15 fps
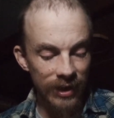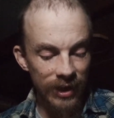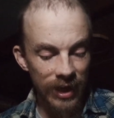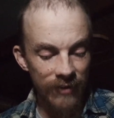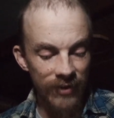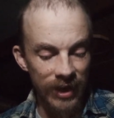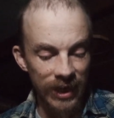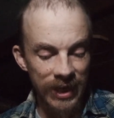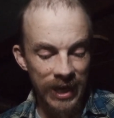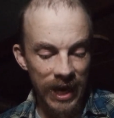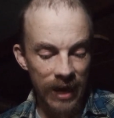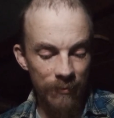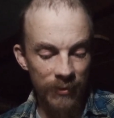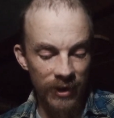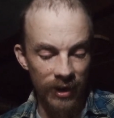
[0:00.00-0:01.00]
even a
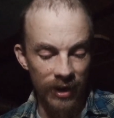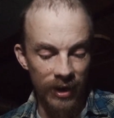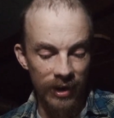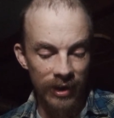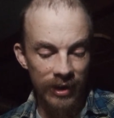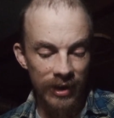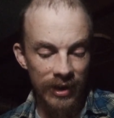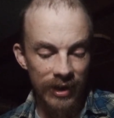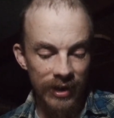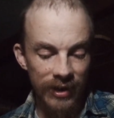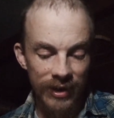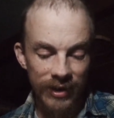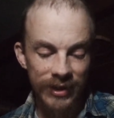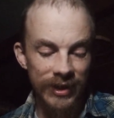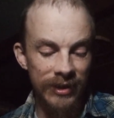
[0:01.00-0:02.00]
cop car.
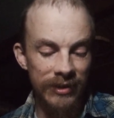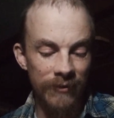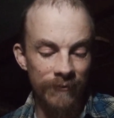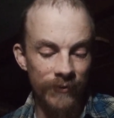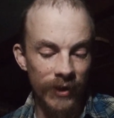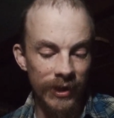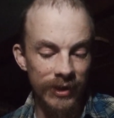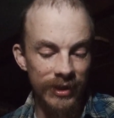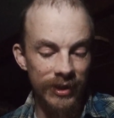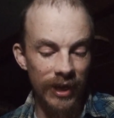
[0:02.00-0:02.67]
This is the first